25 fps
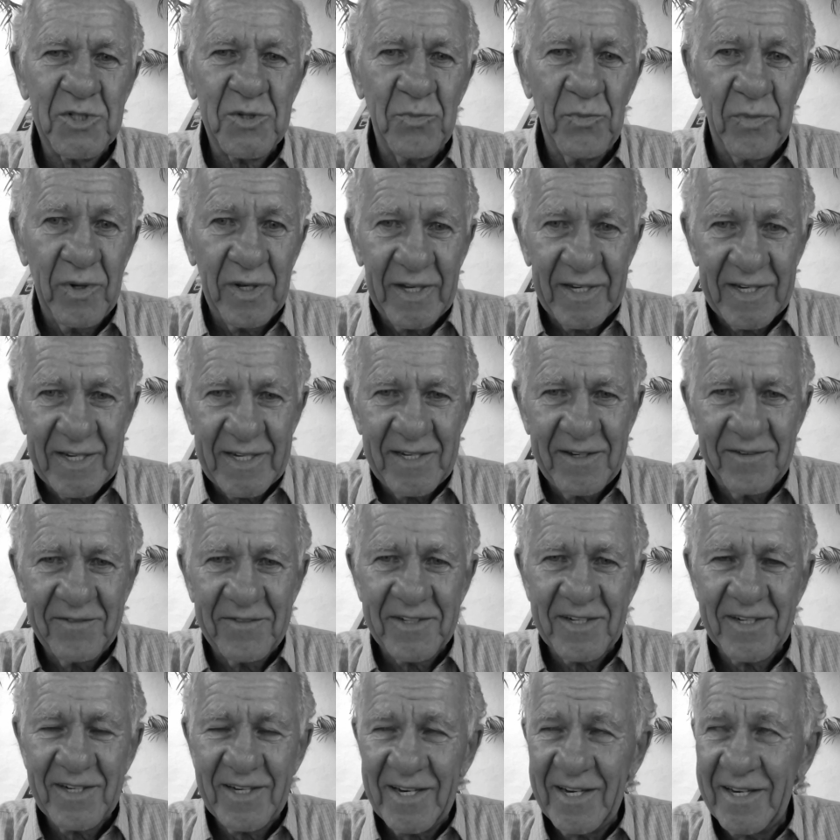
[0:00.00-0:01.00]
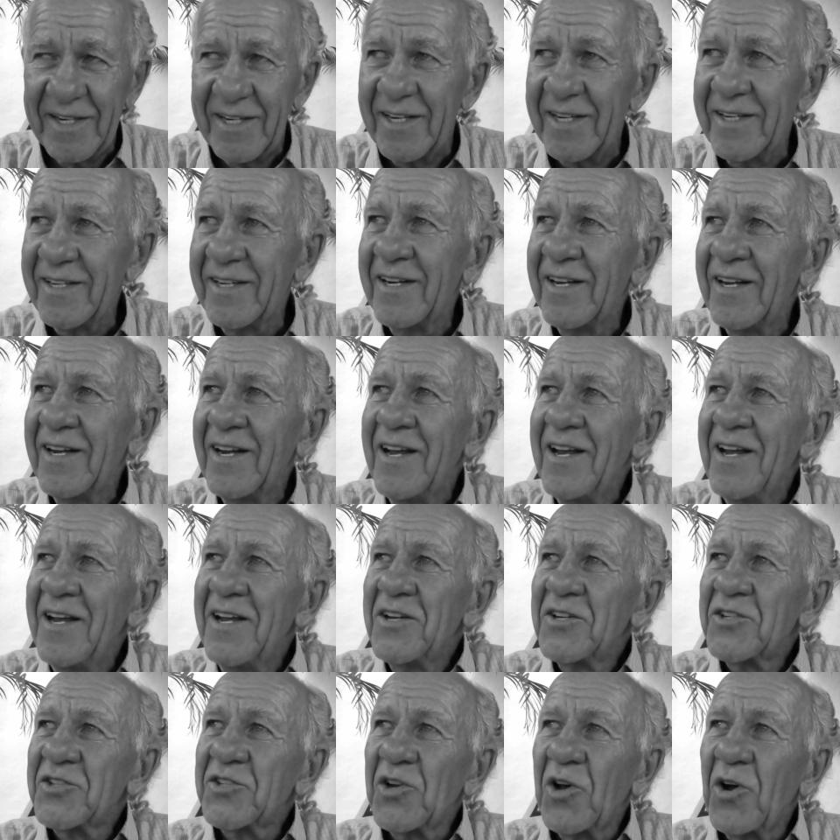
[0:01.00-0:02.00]
believed in it.
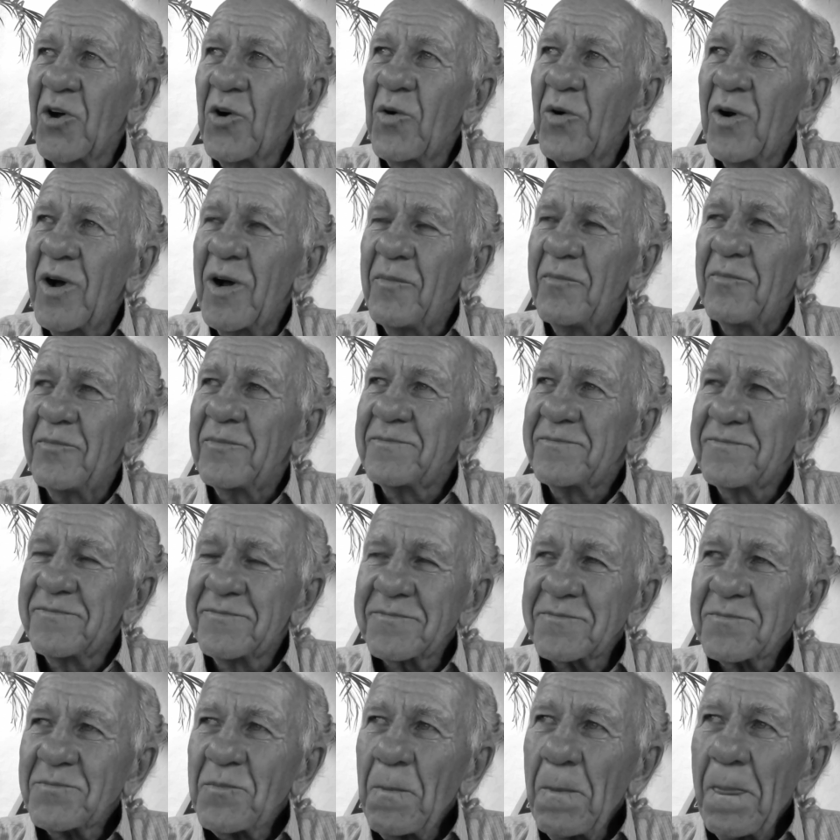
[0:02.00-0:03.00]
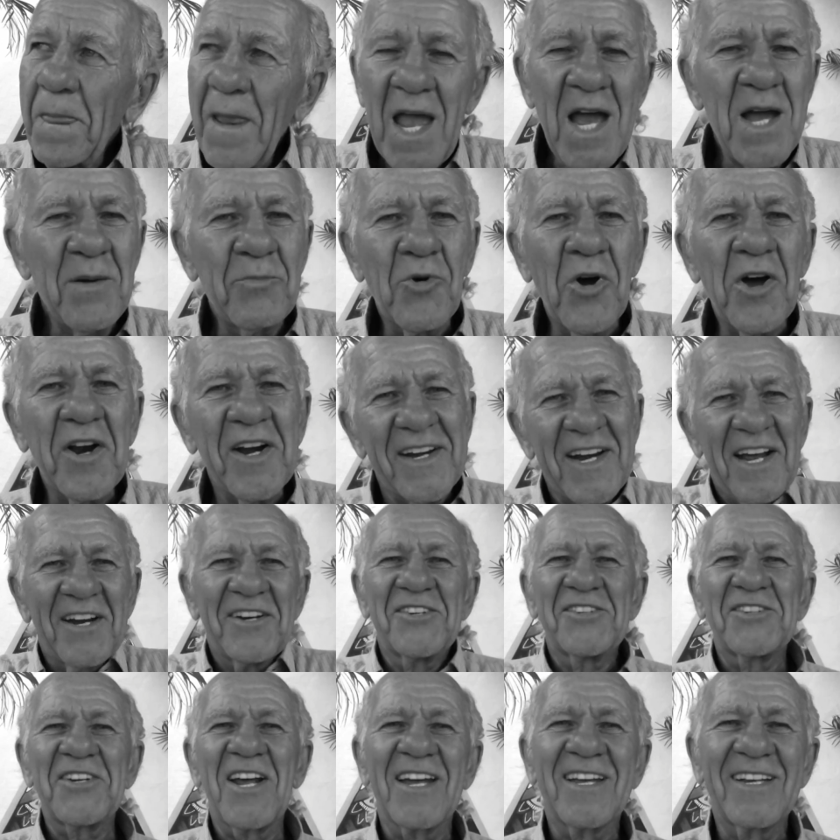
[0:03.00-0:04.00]
So I brought it down to
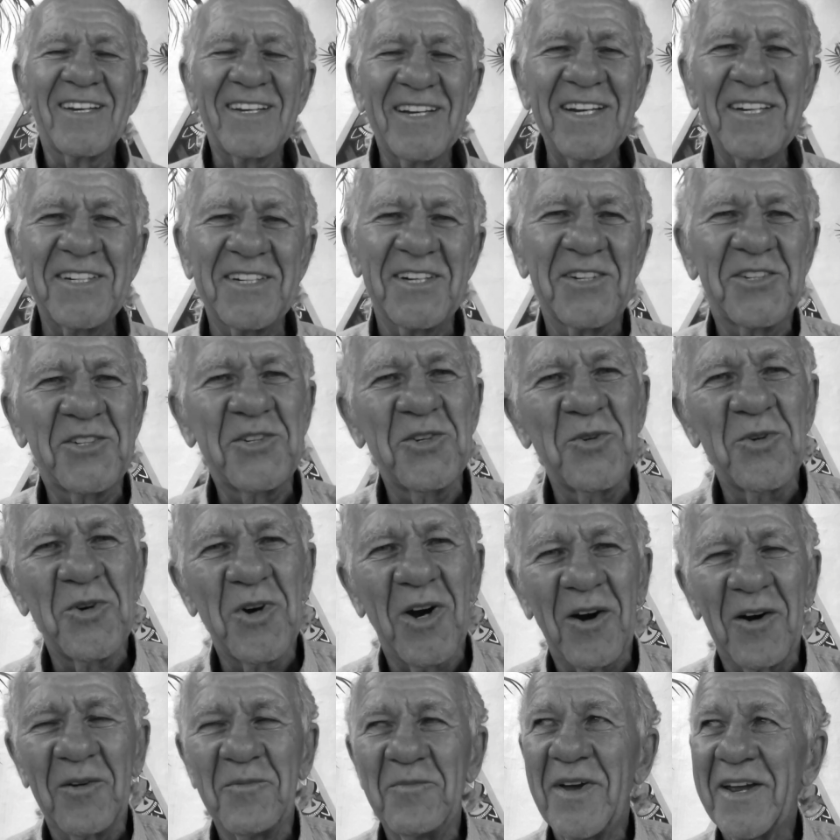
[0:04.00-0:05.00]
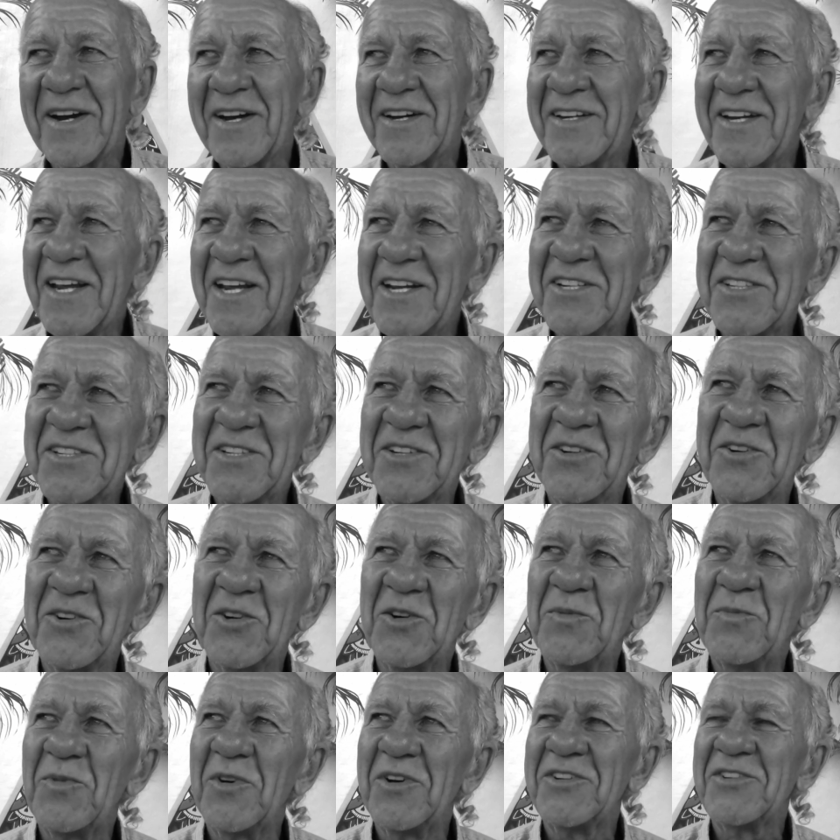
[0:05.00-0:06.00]
Sayulita to our meditation
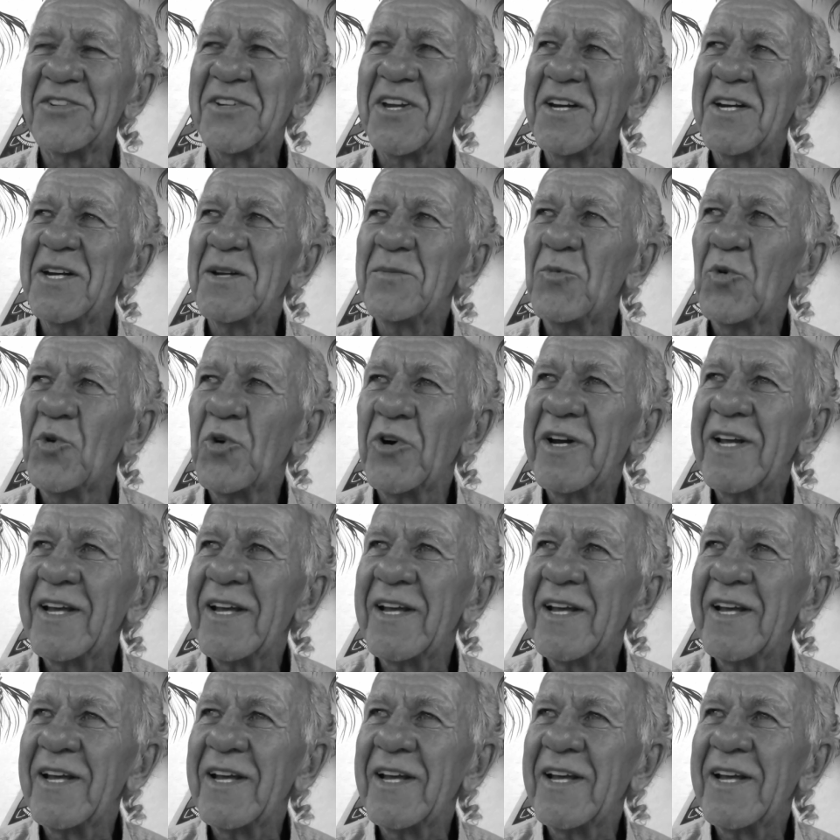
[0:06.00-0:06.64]
group on Sunday morning.